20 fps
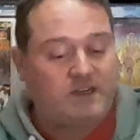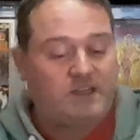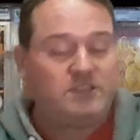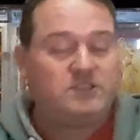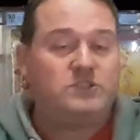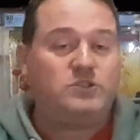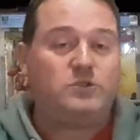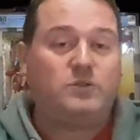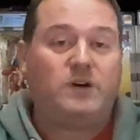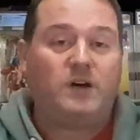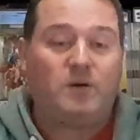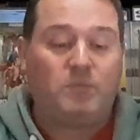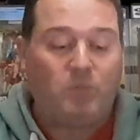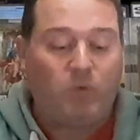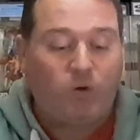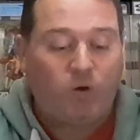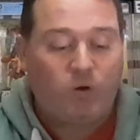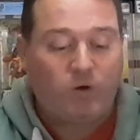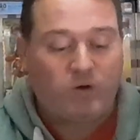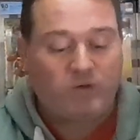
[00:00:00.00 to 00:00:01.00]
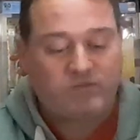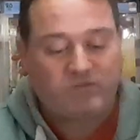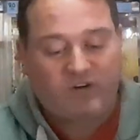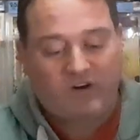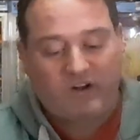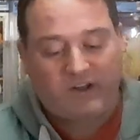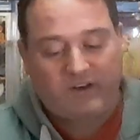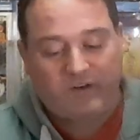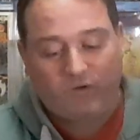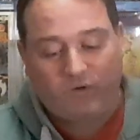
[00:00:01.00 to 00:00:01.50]
endure more of
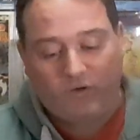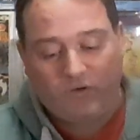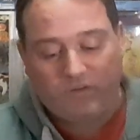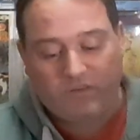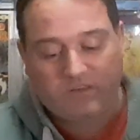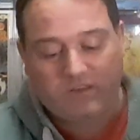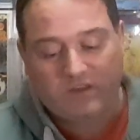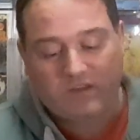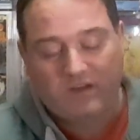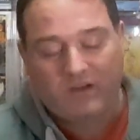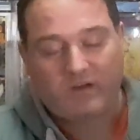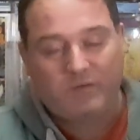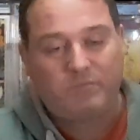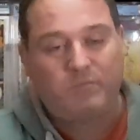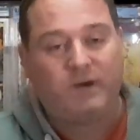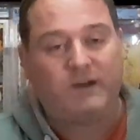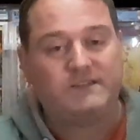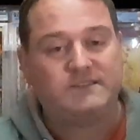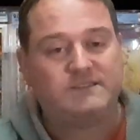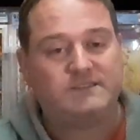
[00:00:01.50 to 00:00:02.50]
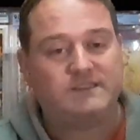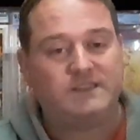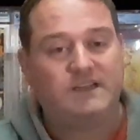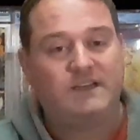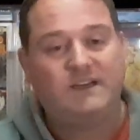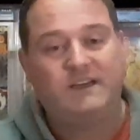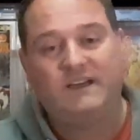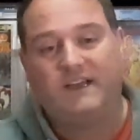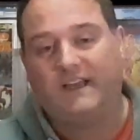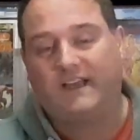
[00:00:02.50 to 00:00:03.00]
Ryan North, but
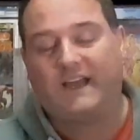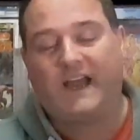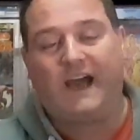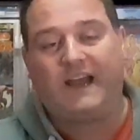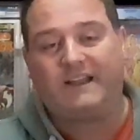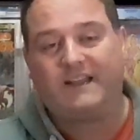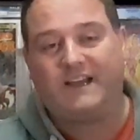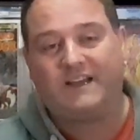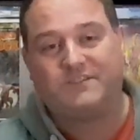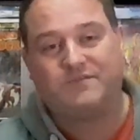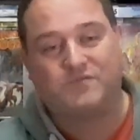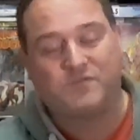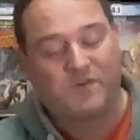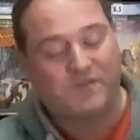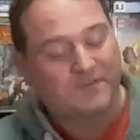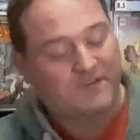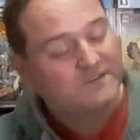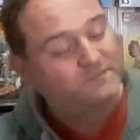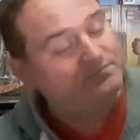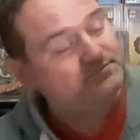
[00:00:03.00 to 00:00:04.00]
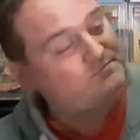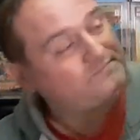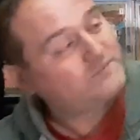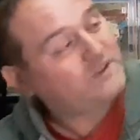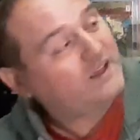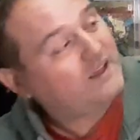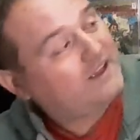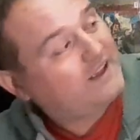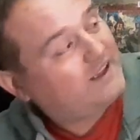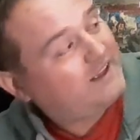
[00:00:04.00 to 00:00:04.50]
it can't last forever.
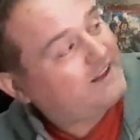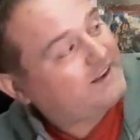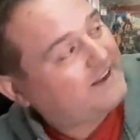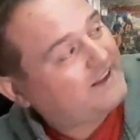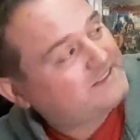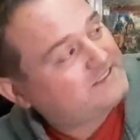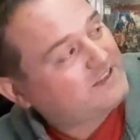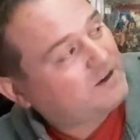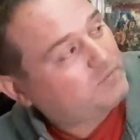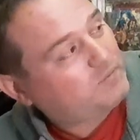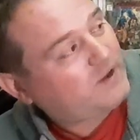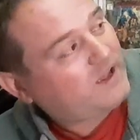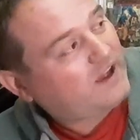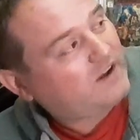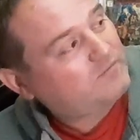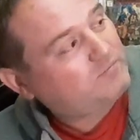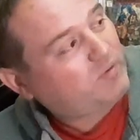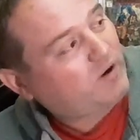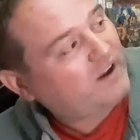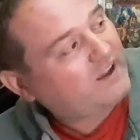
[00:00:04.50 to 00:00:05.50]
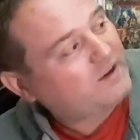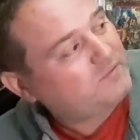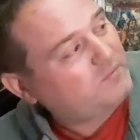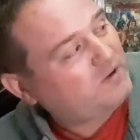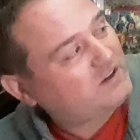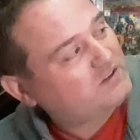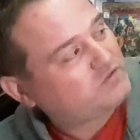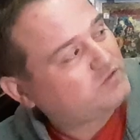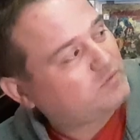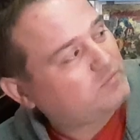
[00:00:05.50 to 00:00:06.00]
Next up, we have Biker
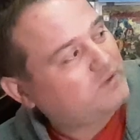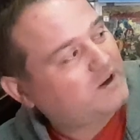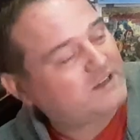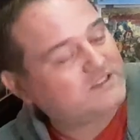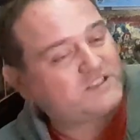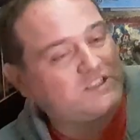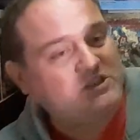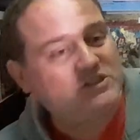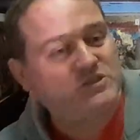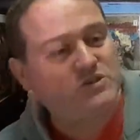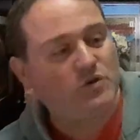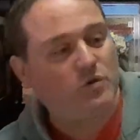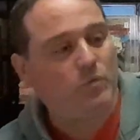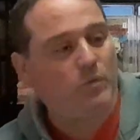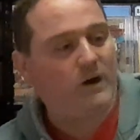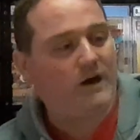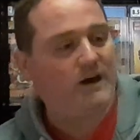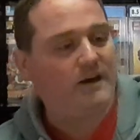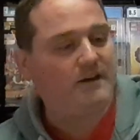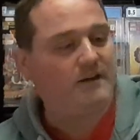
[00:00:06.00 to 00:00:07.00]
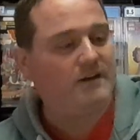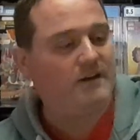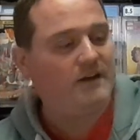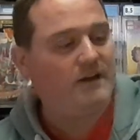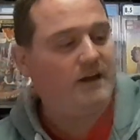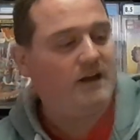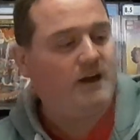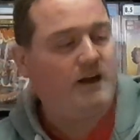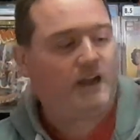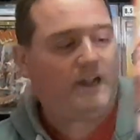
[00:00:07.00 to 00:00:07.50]
Mice from Mars issue 1,
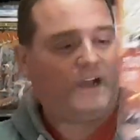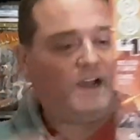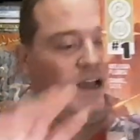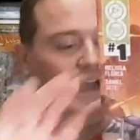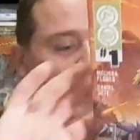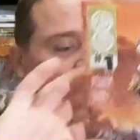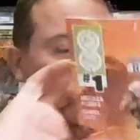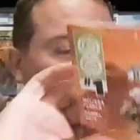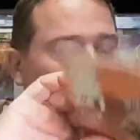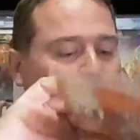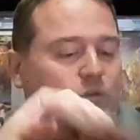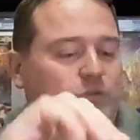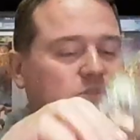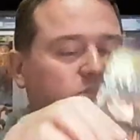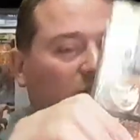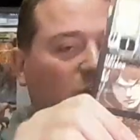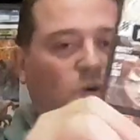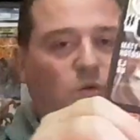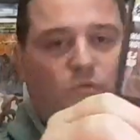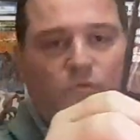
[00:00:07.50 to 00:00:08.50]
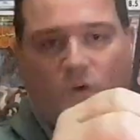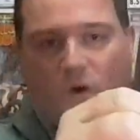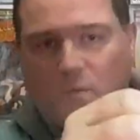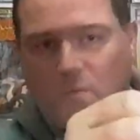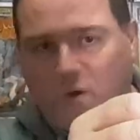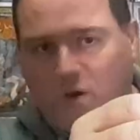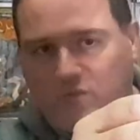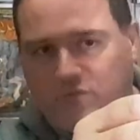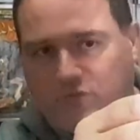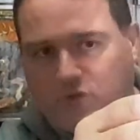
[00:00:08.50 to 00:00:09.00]
and also
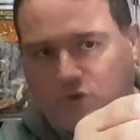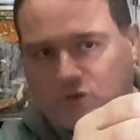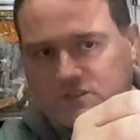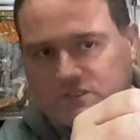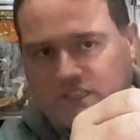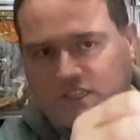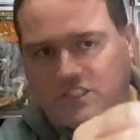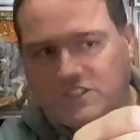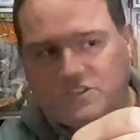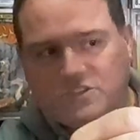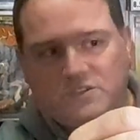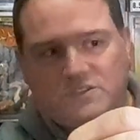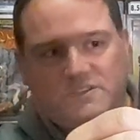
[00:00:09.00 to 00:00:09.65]
Robo Force issue